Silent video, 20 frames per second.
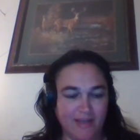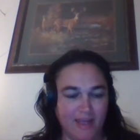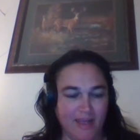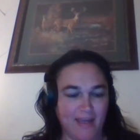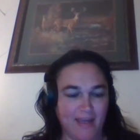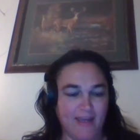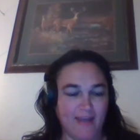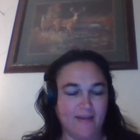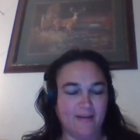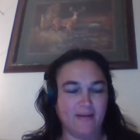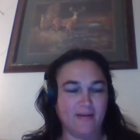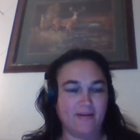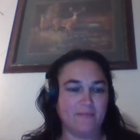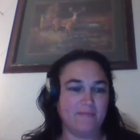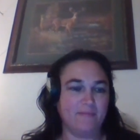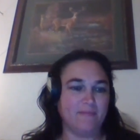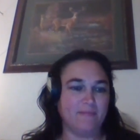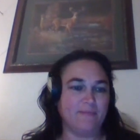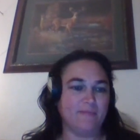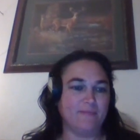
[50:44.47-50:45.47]

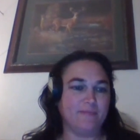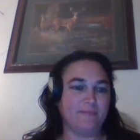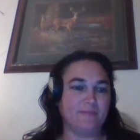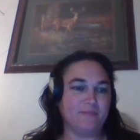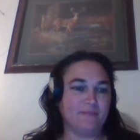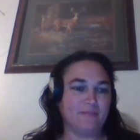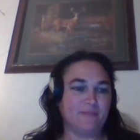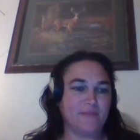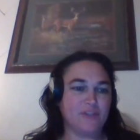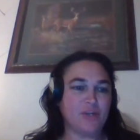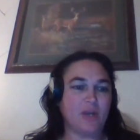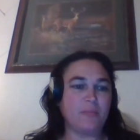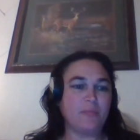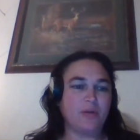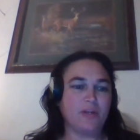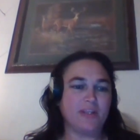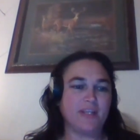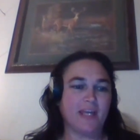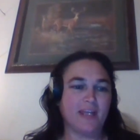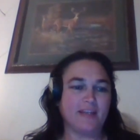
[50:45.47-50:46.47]
And so I
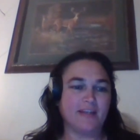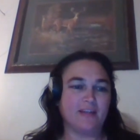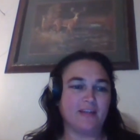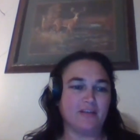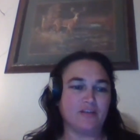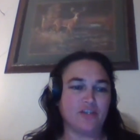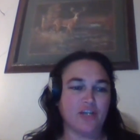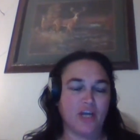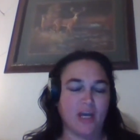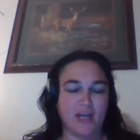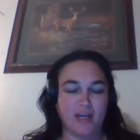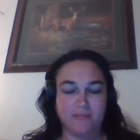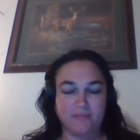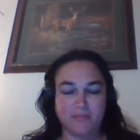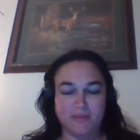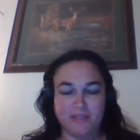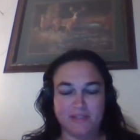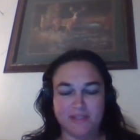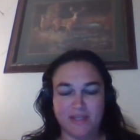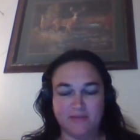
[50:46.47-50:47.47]
put that little chime
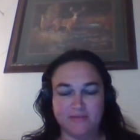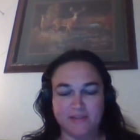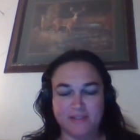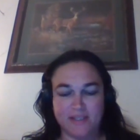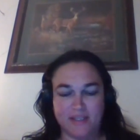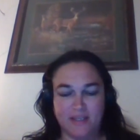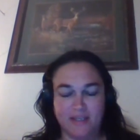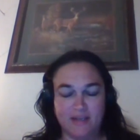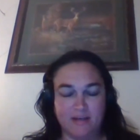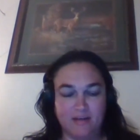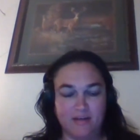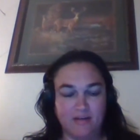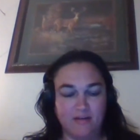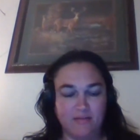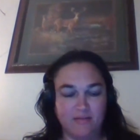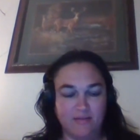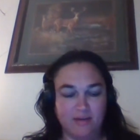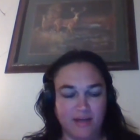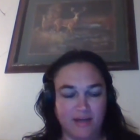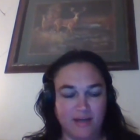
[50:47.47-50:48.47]
because I was like,
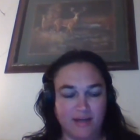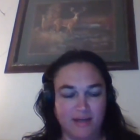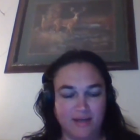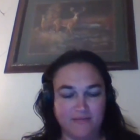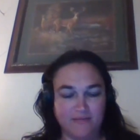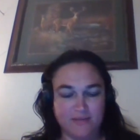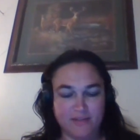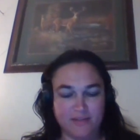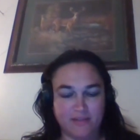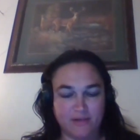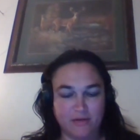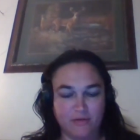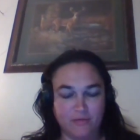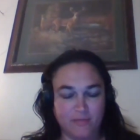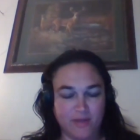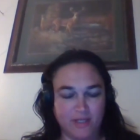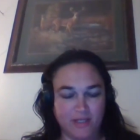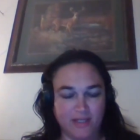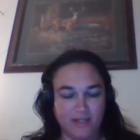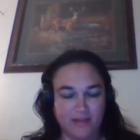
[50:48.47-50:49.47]
I have so
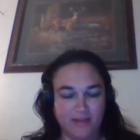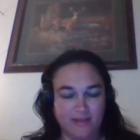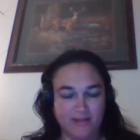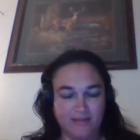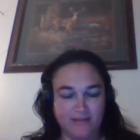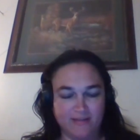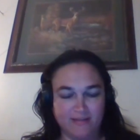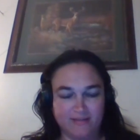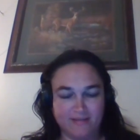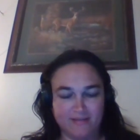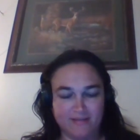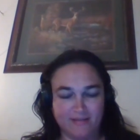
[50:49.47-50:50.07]
many